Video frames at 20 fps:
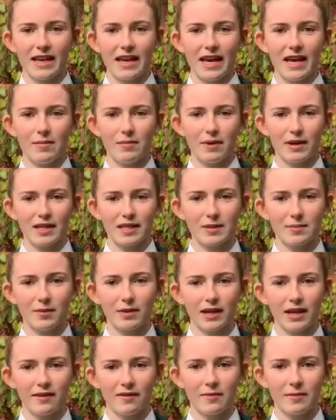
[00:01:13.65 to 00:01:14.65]
and municipal
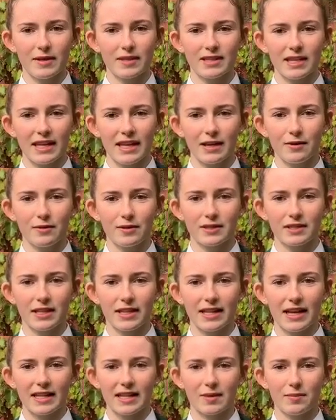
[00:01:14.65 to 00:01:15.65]
governments an equal
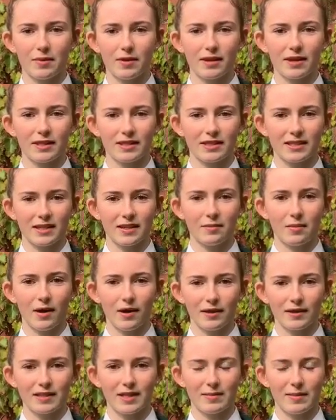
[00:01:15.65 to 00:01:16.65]
seat at the
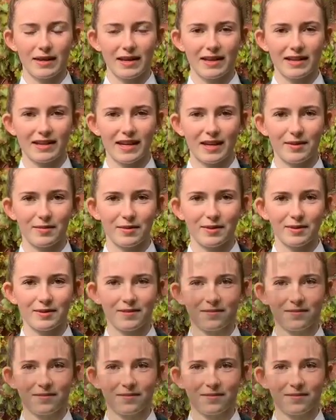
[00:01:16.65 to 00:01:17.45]
policy-making table.